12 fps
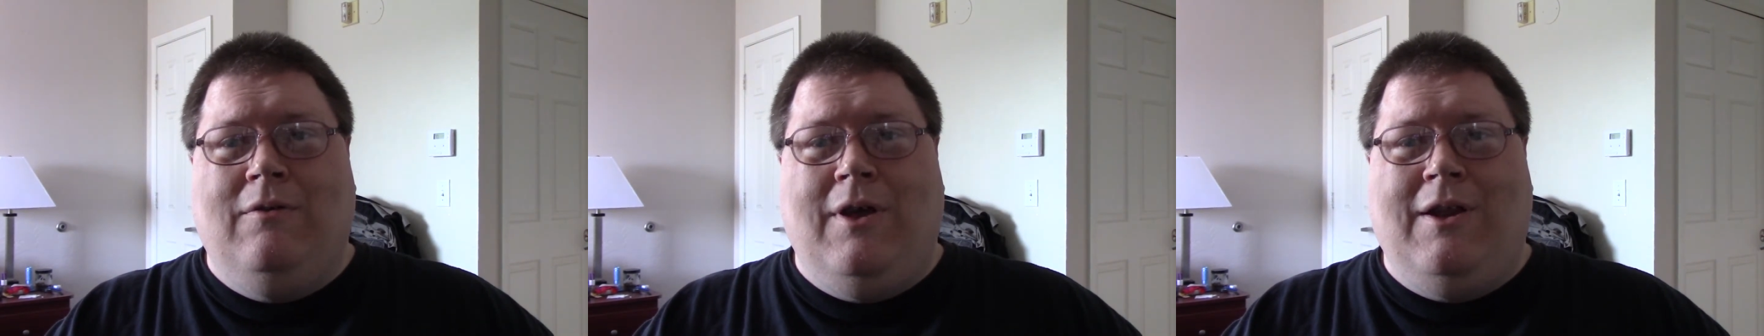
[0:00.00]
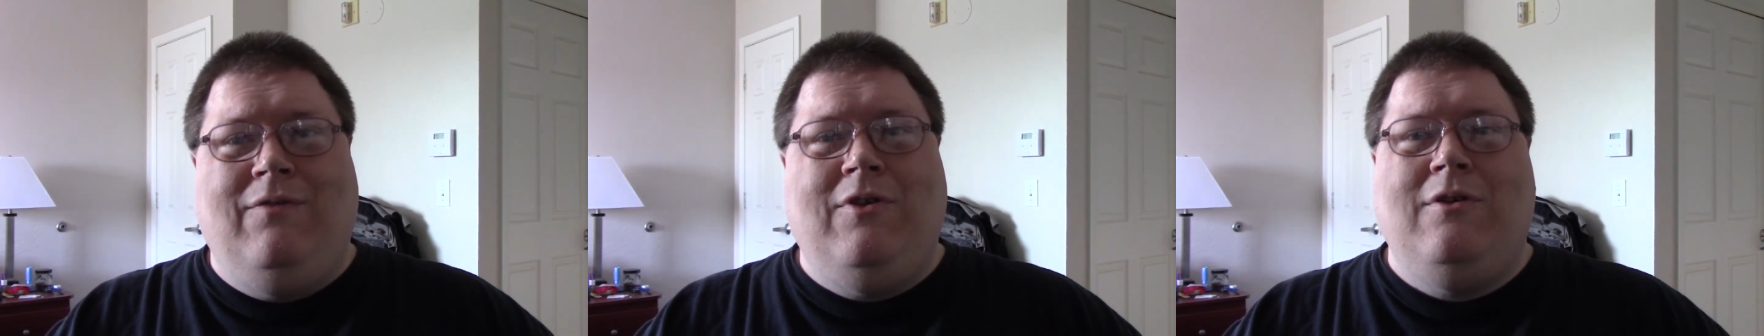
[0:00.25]

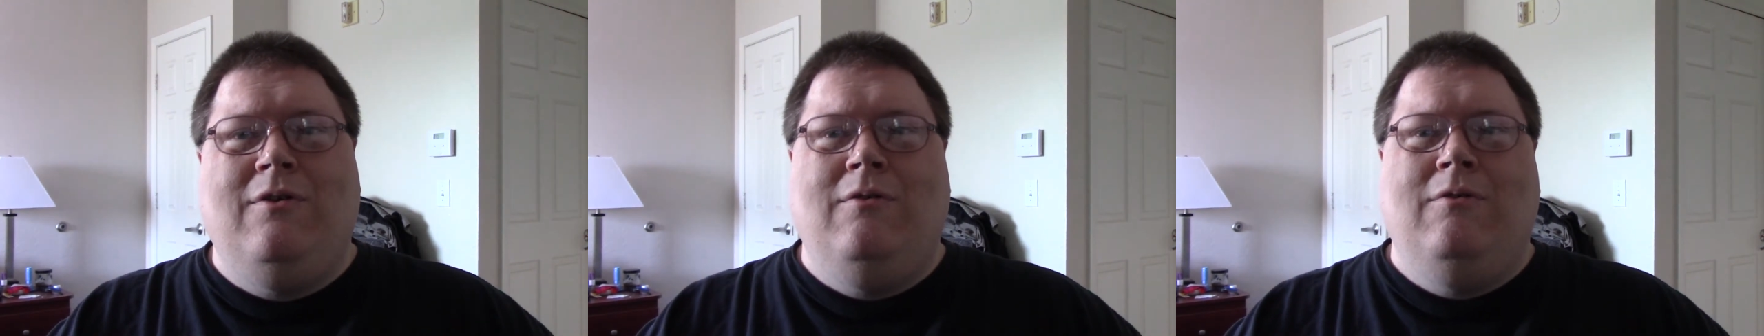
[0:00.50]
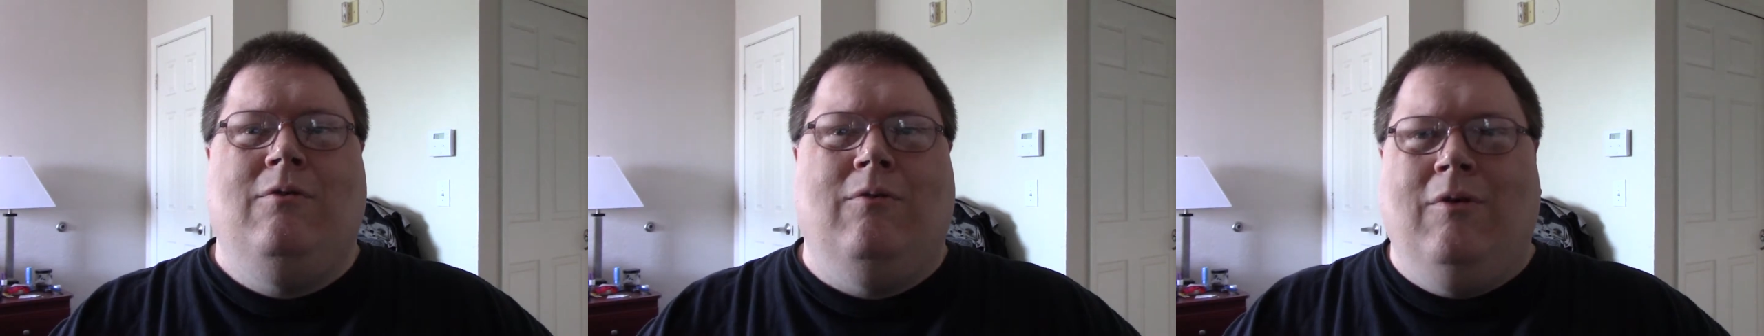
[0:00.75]
and if you
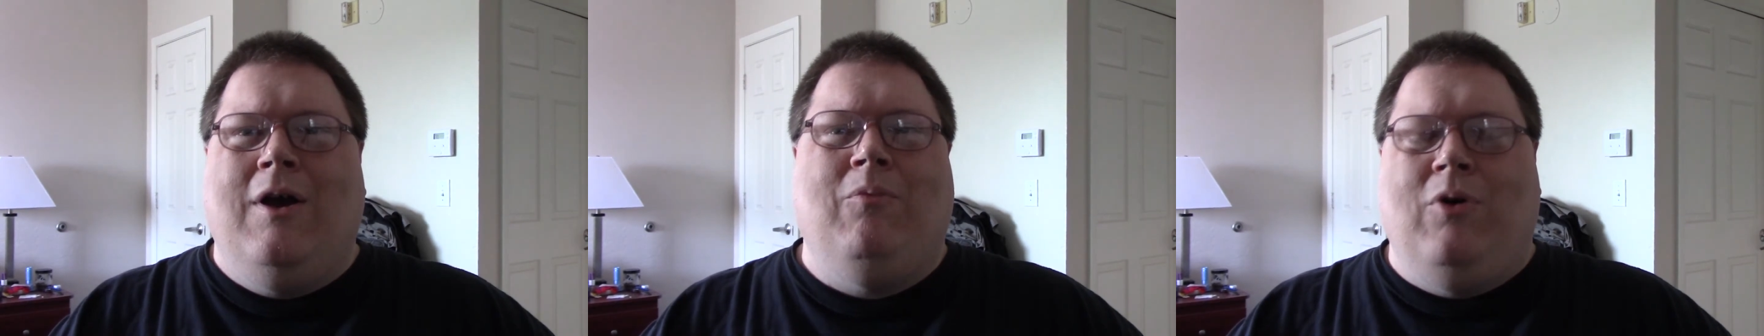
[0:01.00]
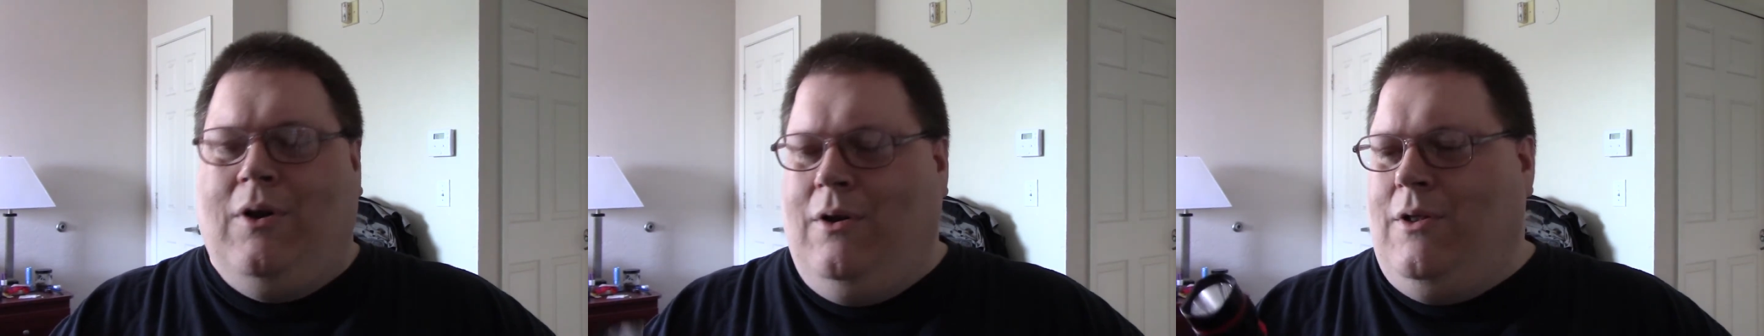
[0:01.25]
do, grab
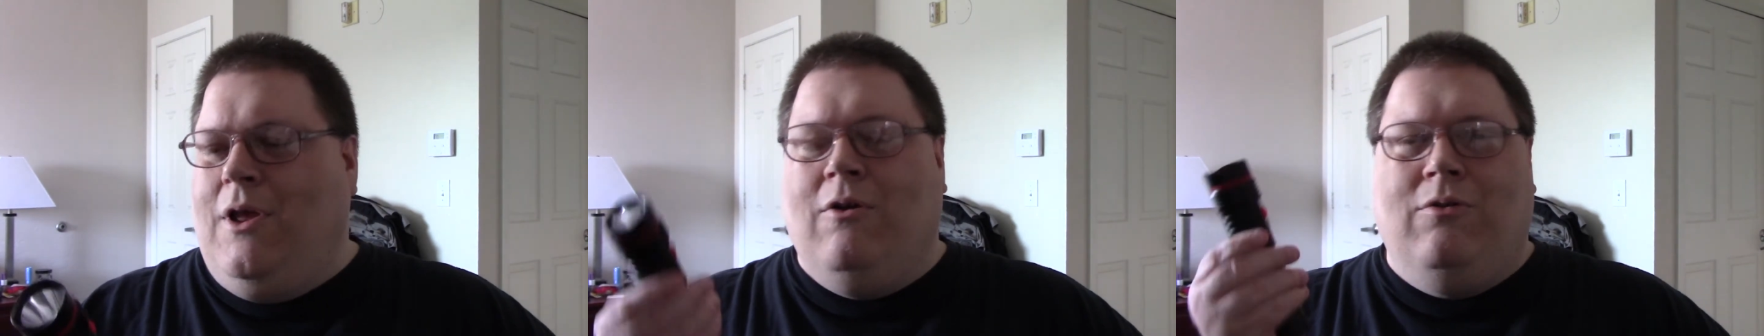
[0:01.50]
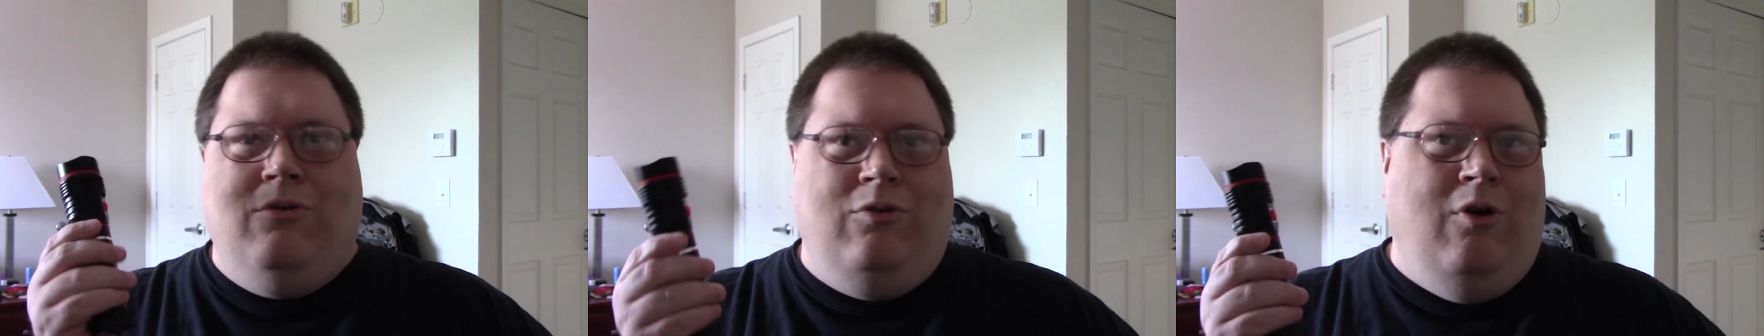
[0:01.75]
one.
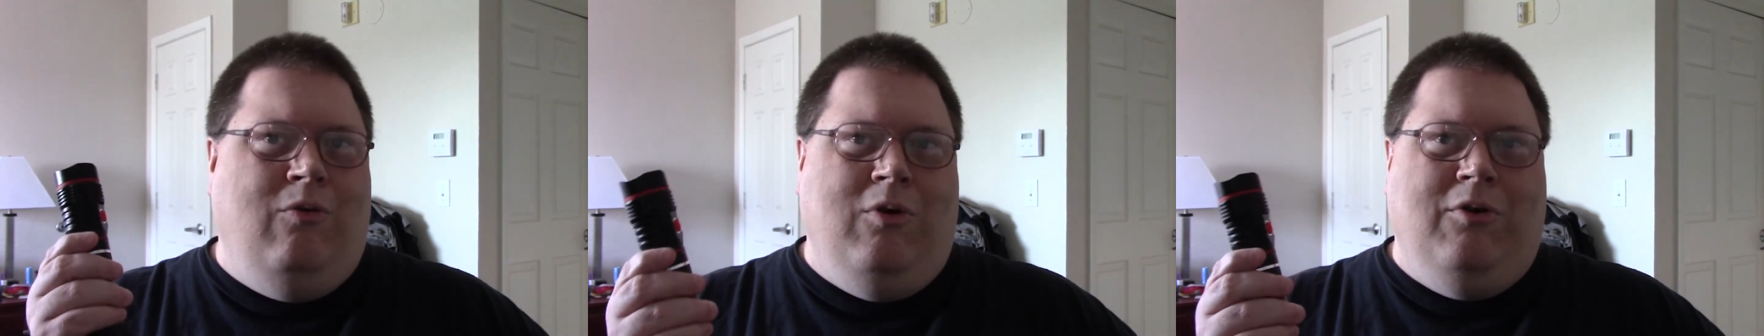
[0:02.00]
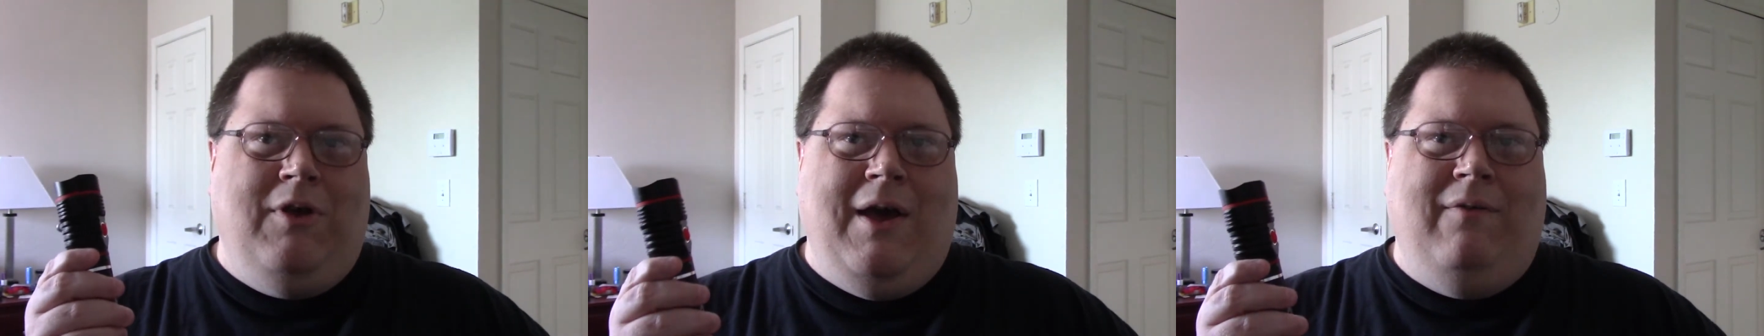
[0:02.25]
They're so
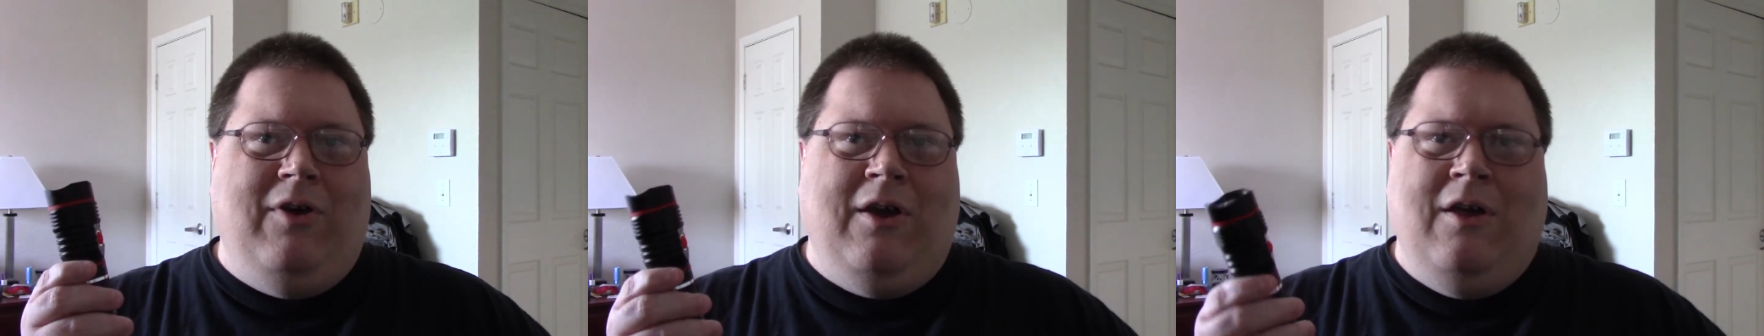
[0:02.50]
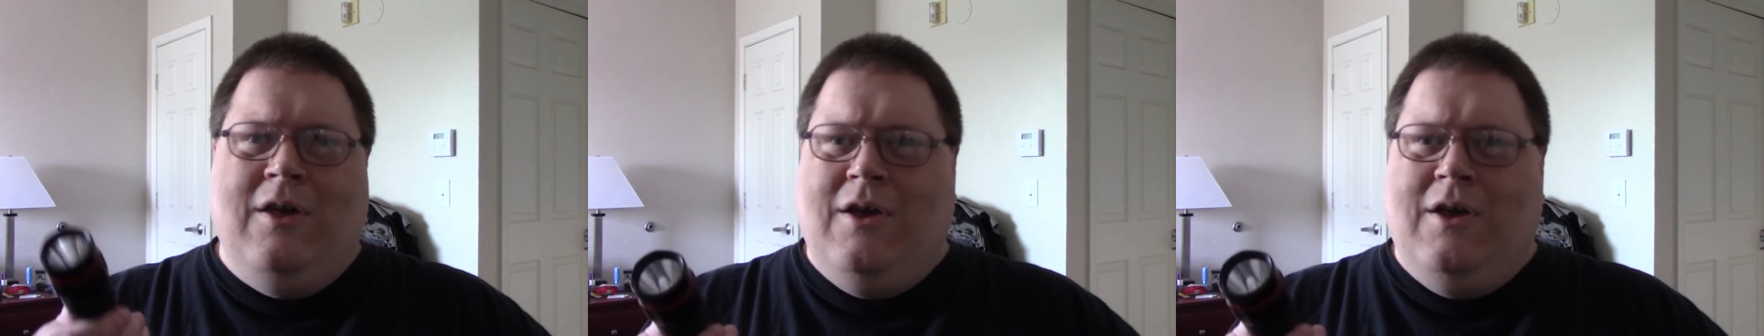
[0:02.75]
worth having.